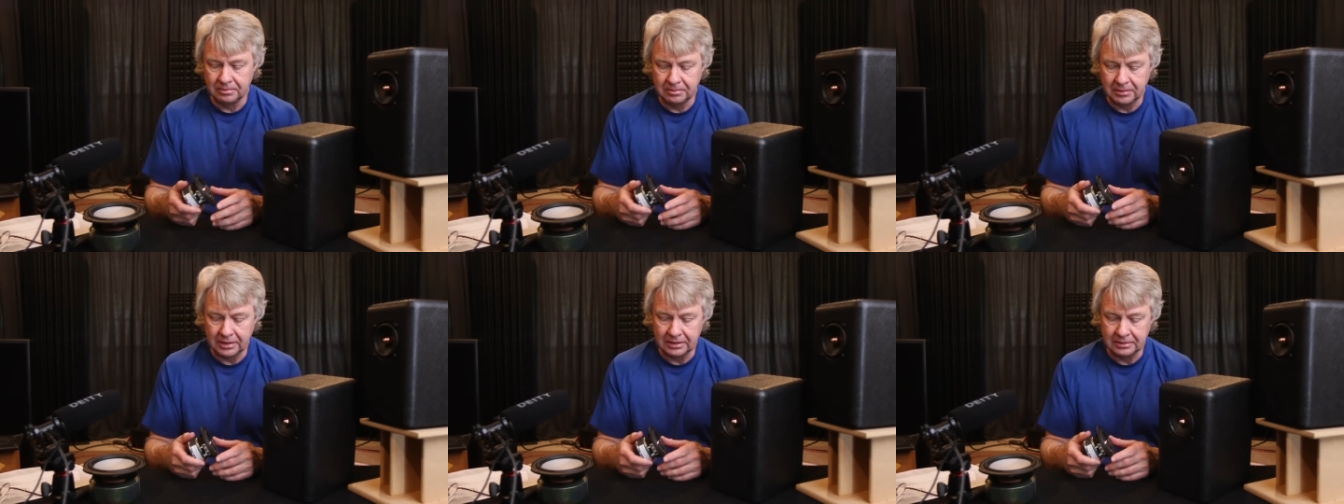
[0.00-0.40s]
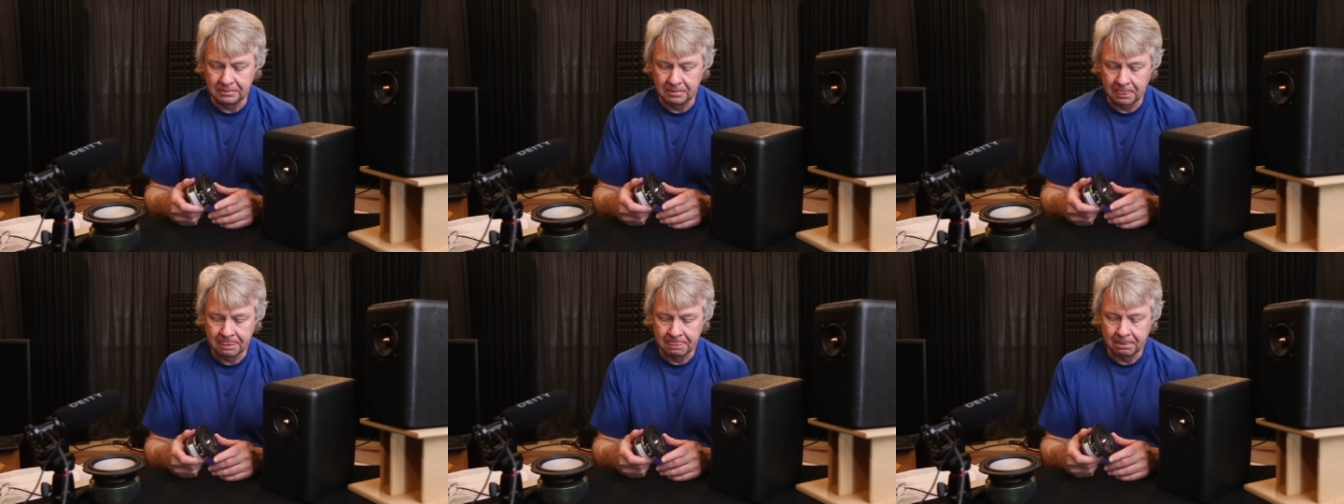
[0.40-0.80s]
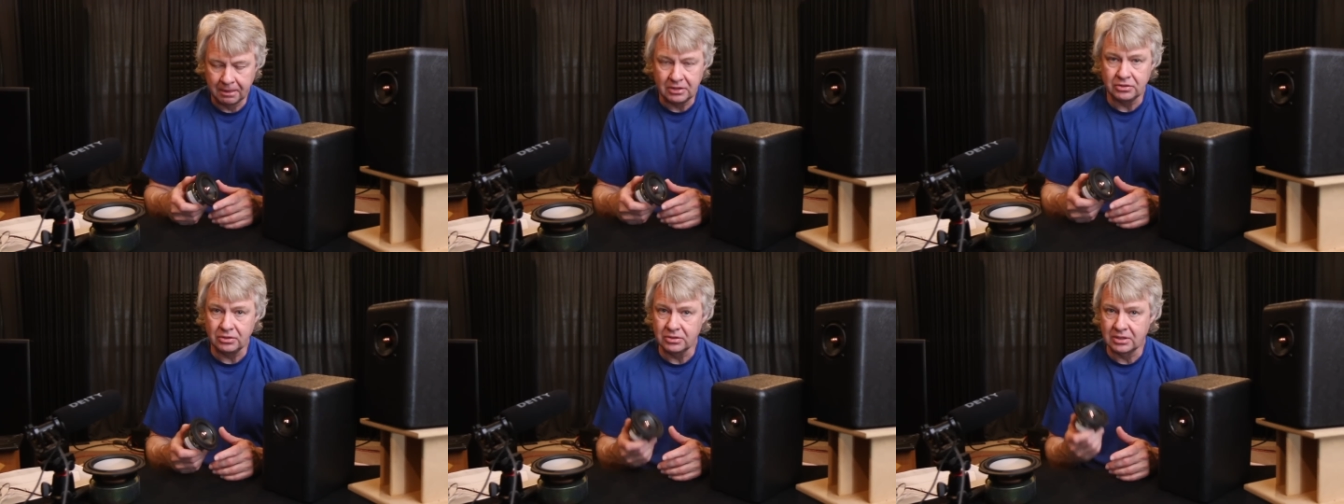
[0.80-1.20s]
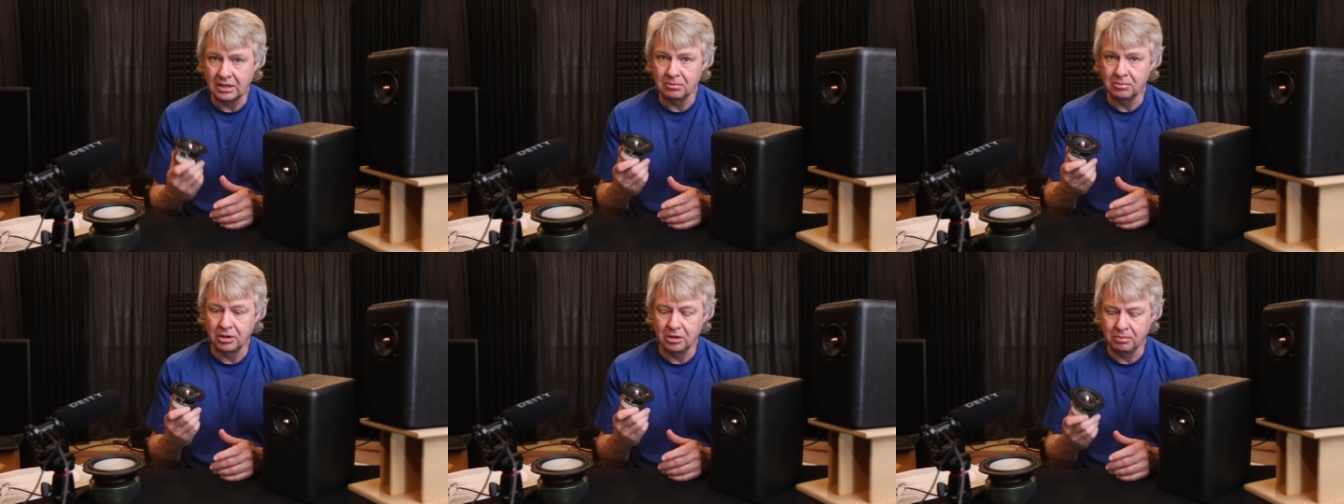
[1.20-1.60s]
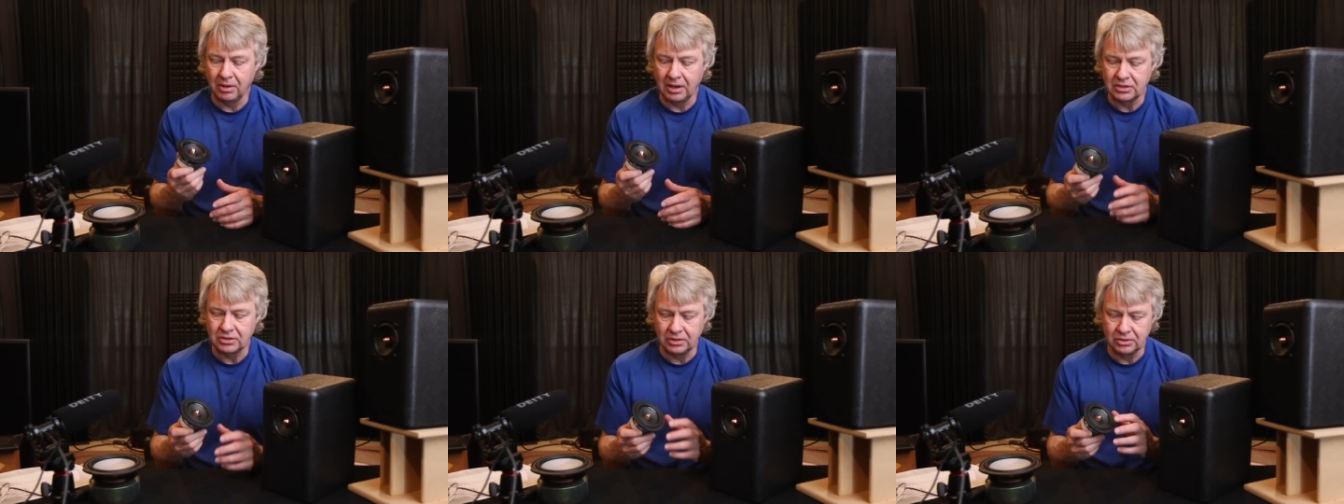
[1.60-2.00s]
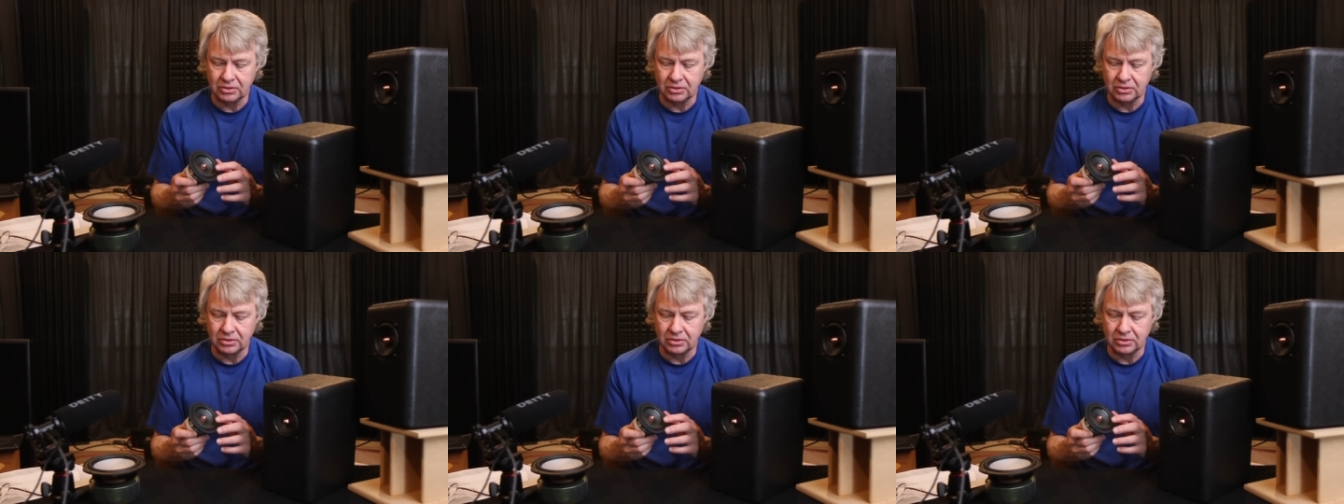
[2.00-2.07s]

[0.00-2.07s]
But that starts getting pretty pricey.